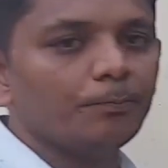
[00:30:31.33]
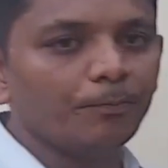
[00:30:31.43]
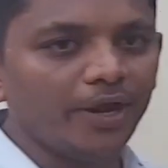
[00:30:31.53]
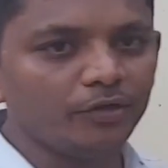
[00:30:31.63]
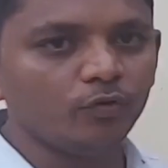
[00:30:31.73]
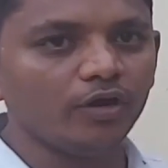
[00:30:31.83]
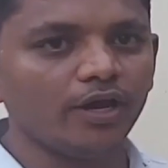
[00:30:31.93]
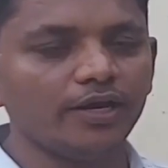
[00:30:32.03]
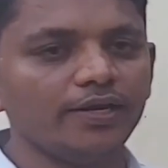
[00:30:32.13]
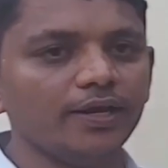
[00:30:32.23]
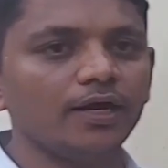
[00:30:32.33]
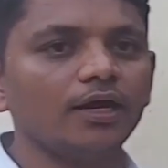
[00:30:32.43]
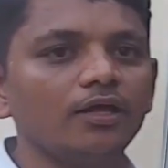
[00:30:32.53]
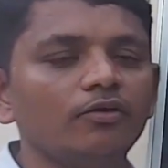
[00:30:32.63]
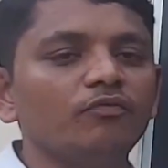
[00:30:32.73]

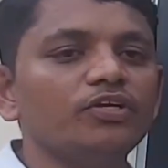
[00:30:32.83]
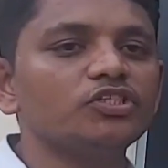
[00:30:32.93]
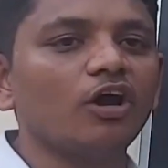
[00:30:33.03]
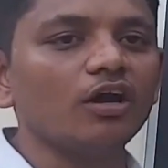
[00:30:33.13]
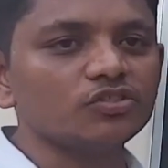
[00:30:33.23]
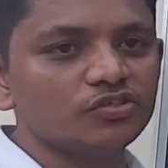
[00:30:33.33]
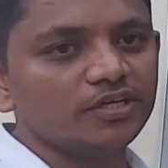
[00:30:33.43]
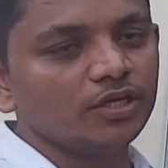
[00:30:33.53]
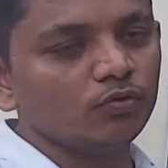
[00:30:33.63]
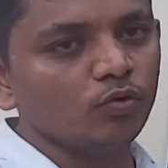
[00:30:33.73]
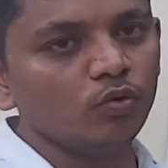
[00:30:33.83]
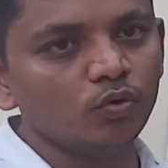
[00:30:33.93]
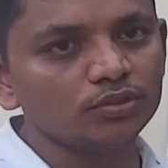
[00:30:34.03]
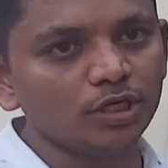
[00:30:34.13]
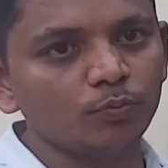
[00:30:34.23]
Mitochondria, which oxidize the
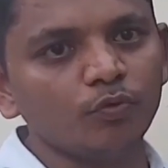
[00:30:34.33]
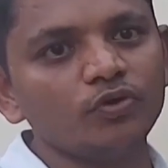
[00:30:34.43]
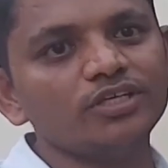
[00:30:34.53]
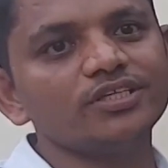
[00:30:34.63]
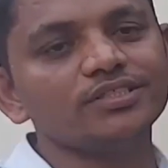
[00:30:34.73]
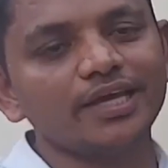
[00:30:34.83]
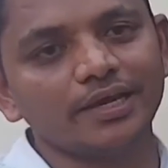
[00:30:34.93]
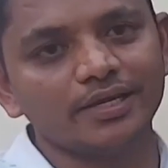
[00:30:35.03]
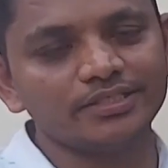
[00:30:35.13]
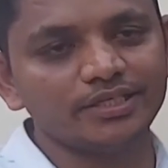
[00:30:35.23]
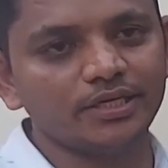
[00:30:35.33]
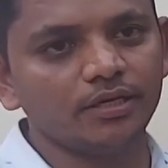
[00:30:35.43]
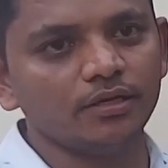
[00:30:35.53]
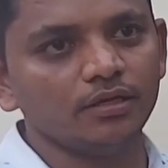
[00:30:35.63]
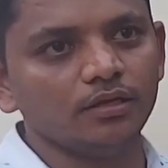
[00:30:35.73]
glucose and produces the
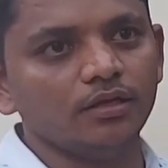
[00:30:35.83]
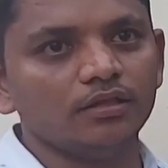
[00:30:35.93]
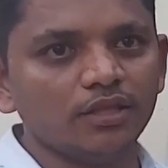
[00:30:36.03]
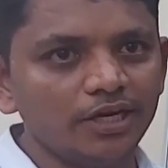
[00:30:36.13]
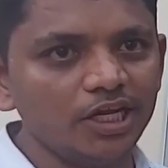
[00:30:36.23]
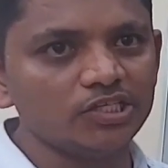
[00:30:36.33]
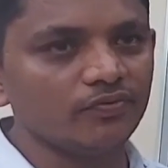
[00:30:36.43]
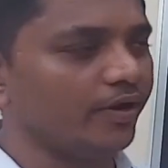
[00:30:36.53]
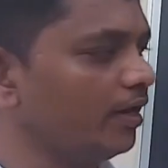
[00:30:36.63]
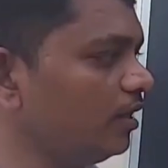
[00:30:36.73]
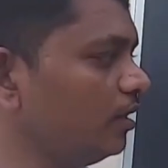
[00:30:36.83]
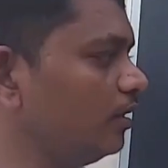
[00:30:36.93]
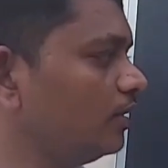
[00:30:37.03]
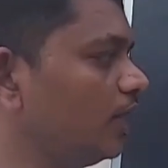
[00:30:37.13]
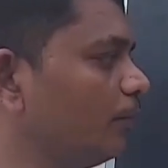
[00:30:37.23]
energy. That is why
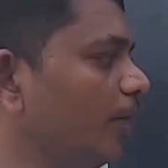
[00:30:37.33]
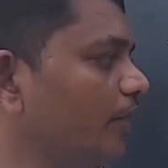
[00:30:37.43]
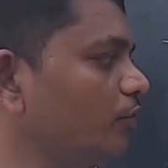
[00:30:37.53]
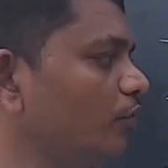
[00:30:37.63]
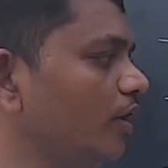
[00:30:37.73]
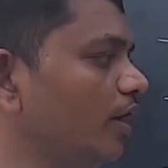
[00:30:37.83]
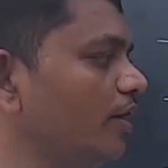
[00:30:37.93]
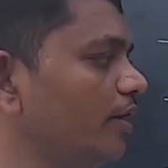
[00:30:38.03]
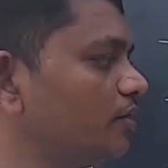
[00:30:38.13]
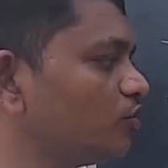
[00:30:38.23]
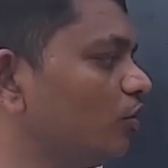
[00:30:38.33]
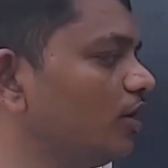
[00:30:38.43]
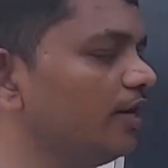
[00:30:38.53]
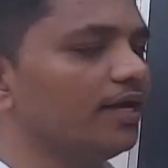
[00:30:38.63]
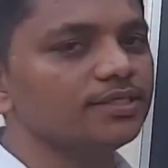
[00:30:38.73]
the mitochondria is
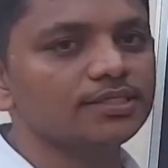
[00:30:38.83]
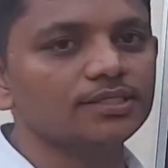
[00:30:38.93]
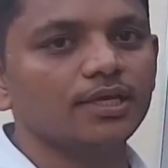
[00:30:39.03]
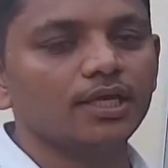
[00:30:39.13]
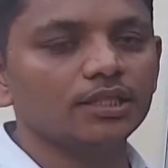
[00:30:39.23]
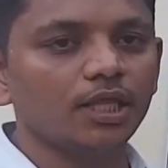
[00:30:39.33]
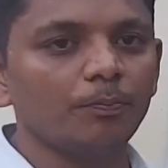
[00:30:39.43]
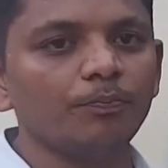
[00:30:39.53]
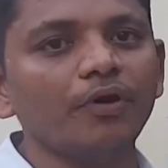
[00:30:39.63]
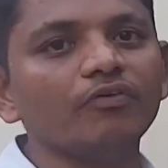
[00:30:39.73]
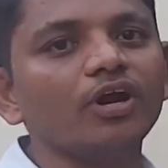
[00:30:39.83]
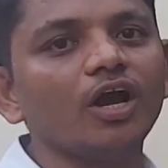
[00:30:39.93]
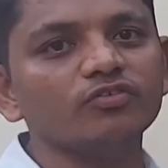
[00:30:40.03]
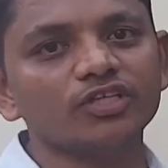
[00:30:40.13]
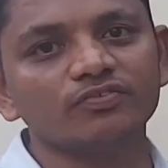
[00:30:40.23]
called as the
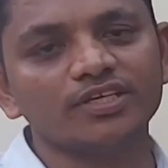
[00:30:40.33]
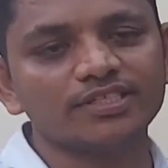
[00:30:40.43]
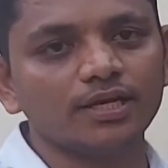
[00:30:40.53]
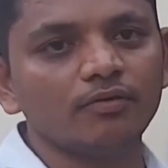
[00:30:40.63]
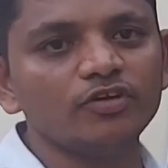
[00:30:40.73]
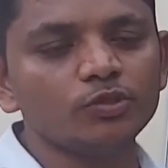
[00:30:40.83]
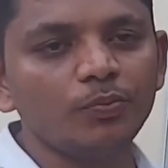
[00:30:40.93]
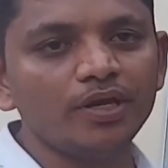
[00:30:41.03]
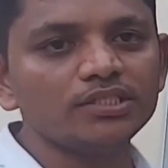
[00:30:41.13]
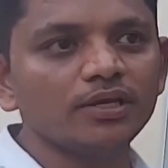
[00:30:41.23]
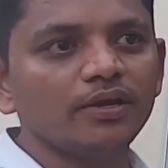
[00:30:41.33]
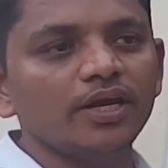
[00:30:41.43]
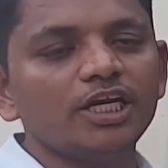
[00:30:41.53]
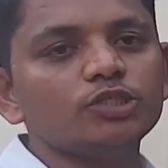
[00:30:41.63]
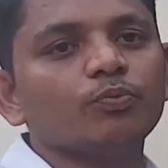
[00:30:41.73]
powerhouse of the cell, which means
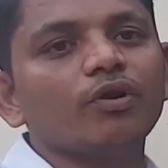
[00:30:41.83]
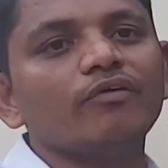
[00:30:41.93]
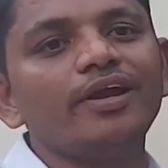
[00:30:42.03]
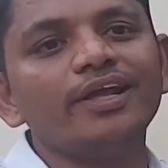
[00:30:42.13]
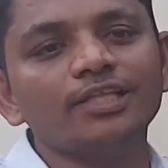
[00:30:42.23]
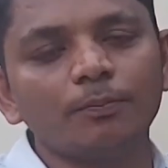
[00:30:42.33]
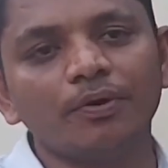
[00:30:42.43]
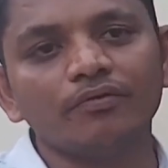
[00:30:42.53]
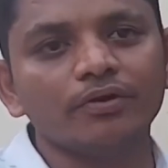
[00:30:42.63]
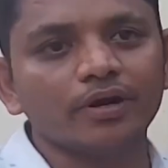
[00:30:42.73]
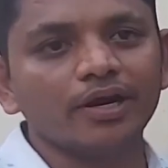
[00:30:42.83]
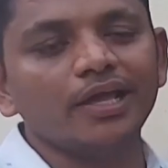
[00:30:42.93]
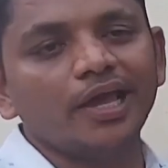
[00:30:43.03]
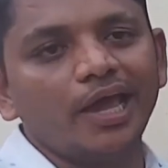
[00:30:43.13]
it is providing the power,